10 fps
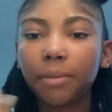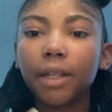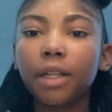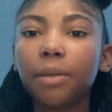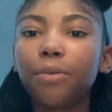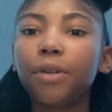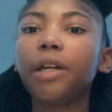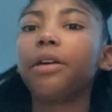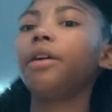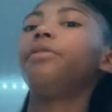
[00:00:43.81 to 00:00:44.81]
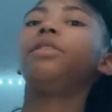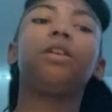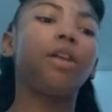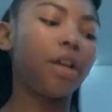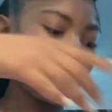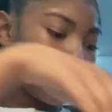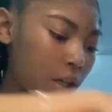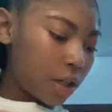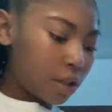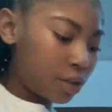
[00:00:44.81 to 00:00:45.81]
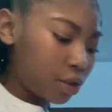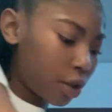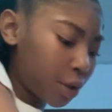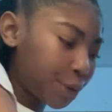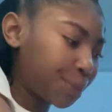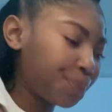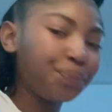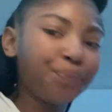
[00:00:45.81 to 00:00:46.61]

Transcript: my makeup whatever so